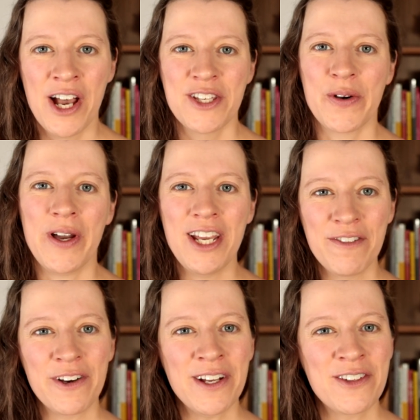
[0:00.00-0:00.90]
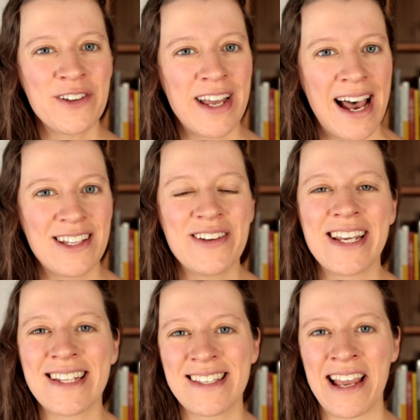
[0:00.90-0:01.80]
So if you're into that, you
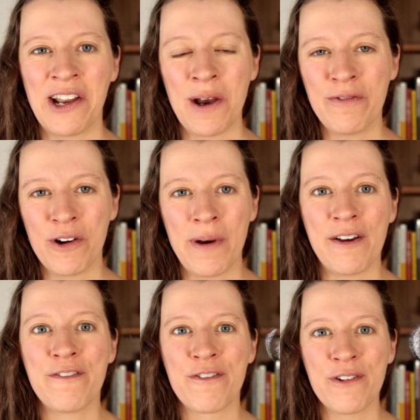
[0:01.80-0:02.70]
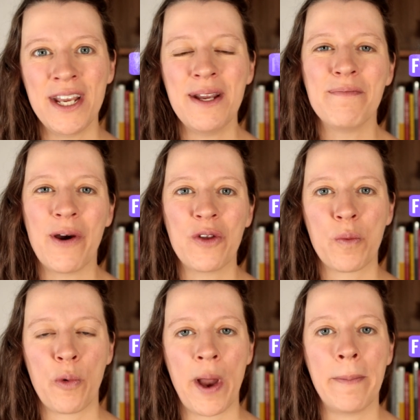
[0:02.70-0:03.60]
can sign up for my free birth
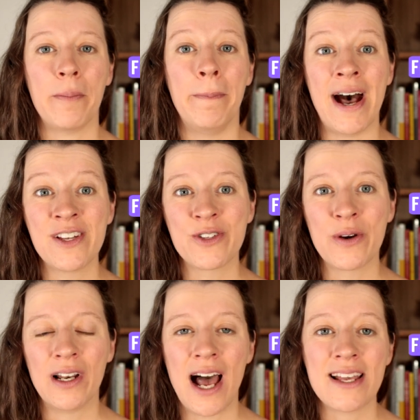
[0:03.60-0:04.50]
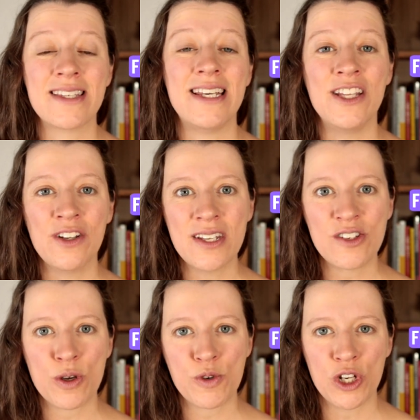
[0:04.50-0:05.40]
prep masterclass in the
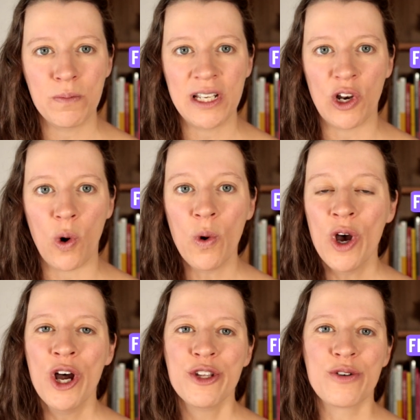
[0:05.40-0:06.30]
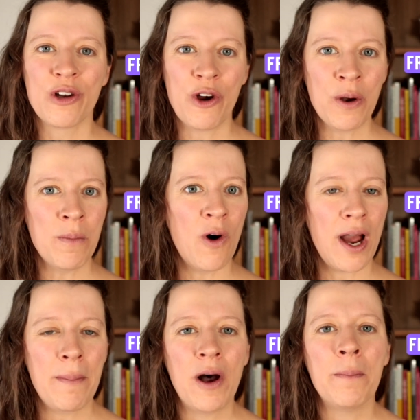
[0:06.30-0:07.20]
description below to learn more
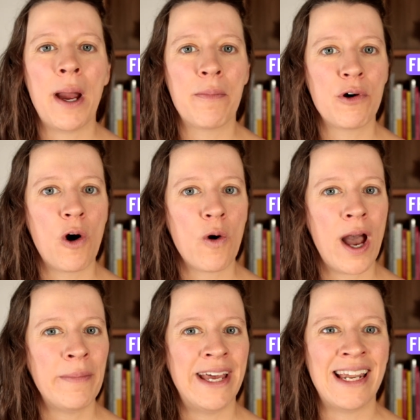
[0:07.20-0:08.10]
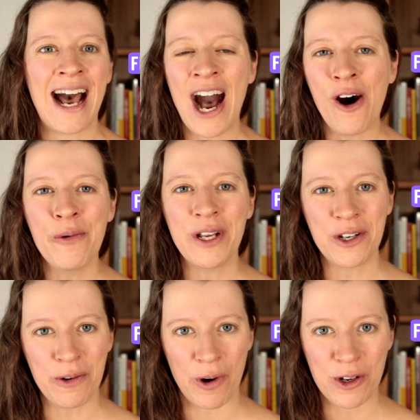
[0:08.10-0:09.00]
about my program and how we
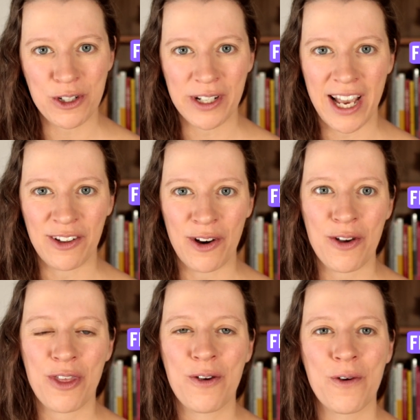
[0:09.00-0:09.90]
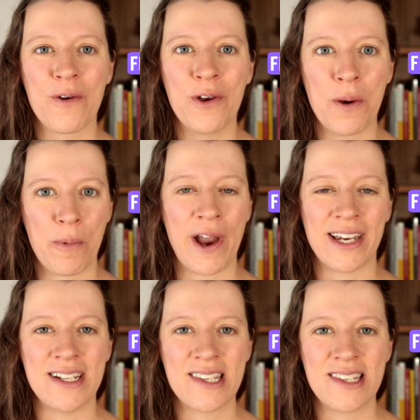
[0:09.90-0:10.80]
could work together through your
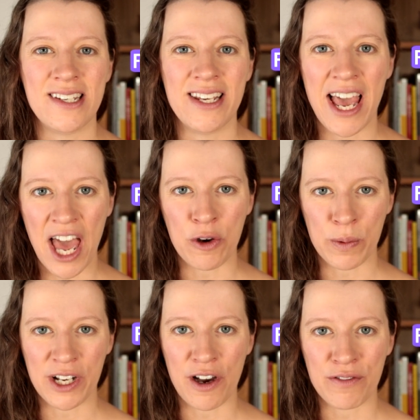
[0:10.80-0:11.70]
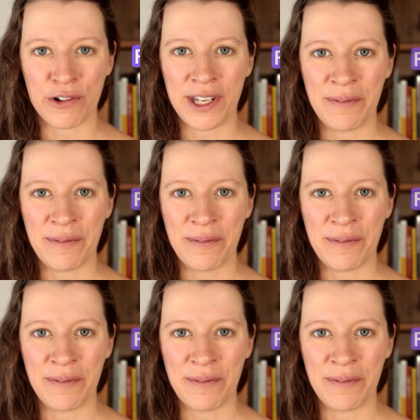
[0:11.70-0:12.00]
pregnancy and recovery.